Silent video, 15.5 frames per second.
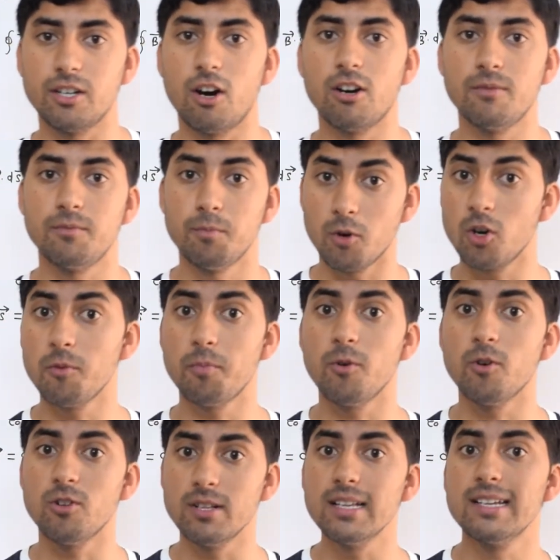or
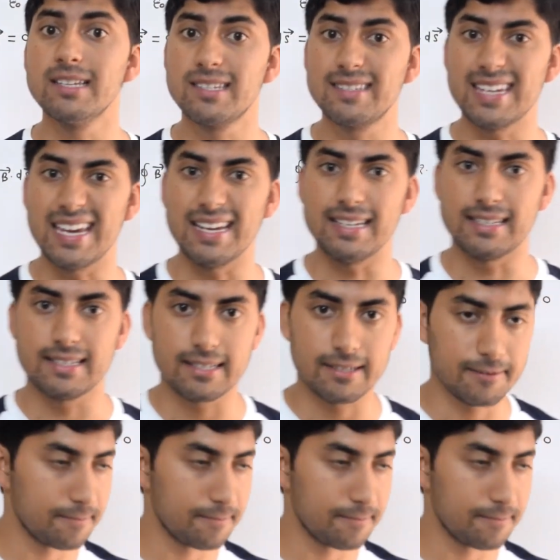monopole state.